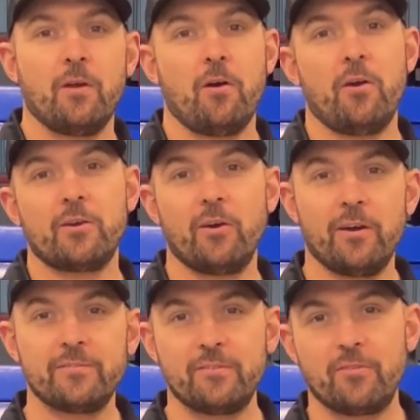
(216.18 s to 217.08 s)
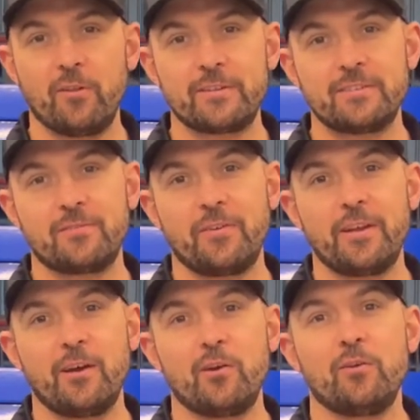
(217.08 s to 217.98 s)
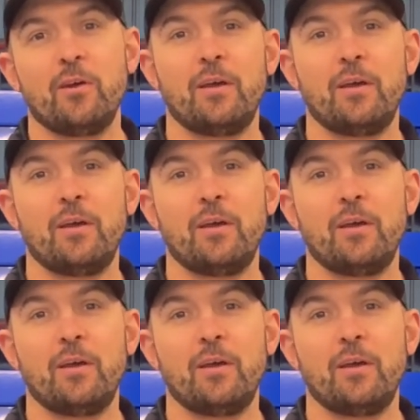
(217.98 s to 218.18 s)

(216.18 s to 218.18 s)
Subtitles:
Alright guys, if you like this video,